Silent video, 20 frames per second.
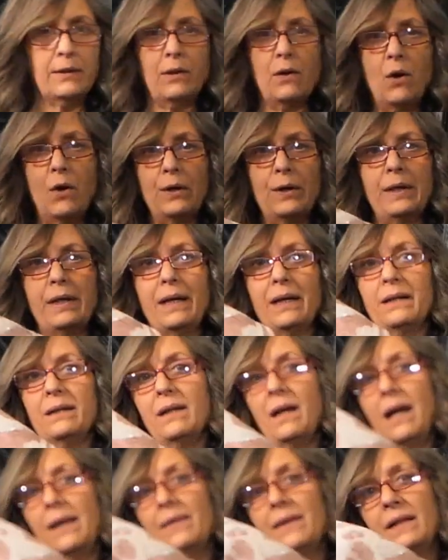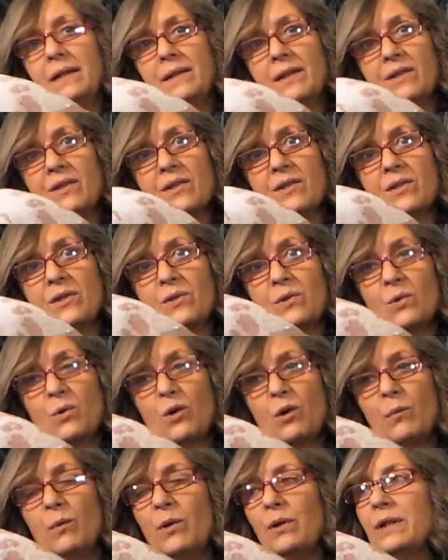the cardigan. I think this is
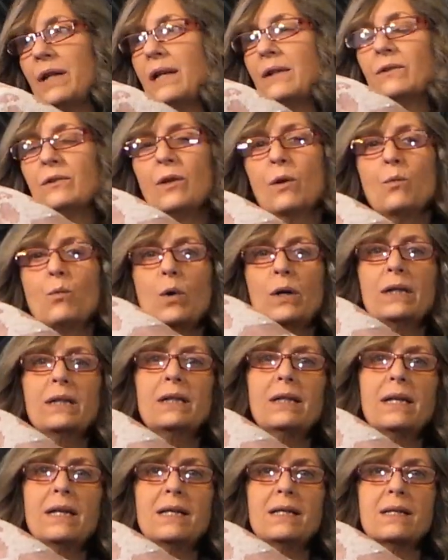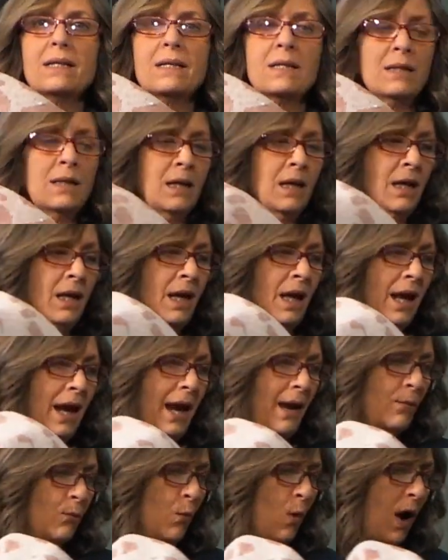adorable, and I don't know what it is
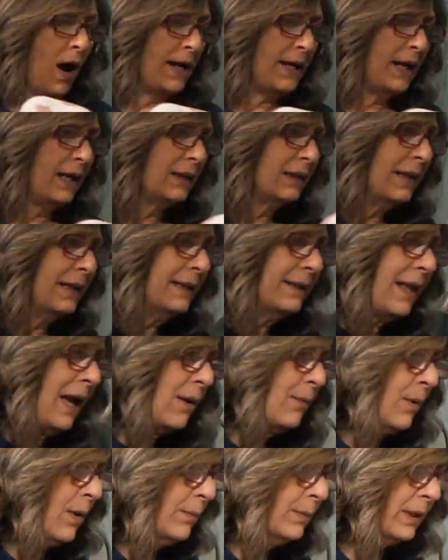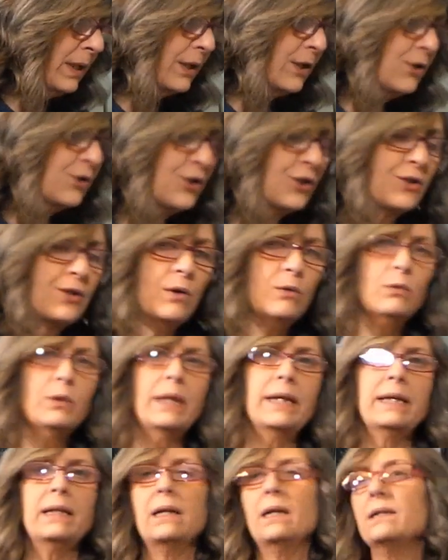and why I like that one when I usually don't
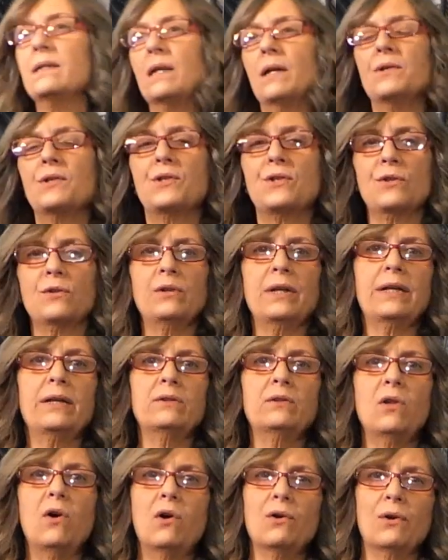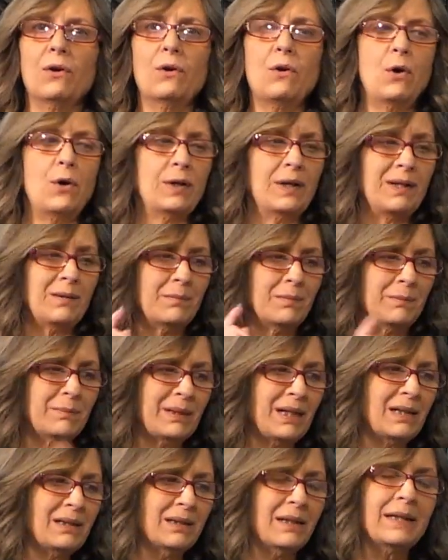like a duster, like a longer cardigan,
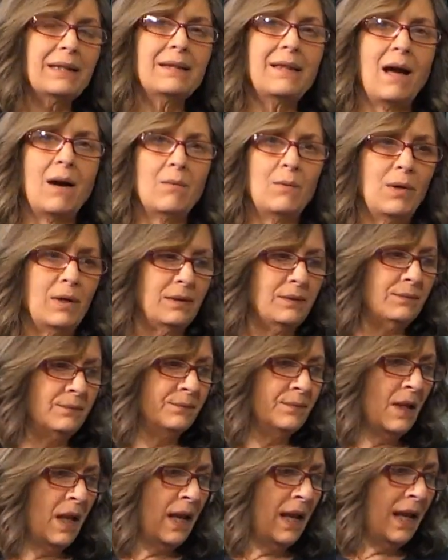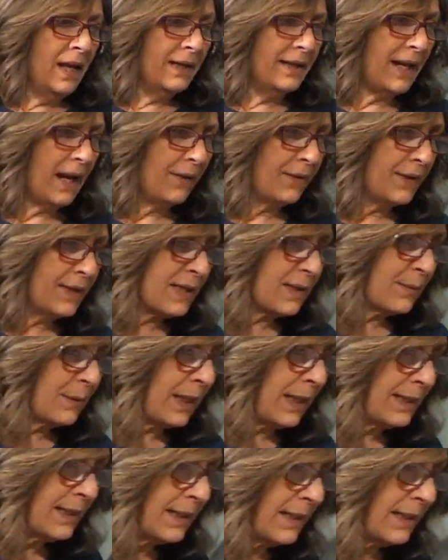but I like that one. Now this one I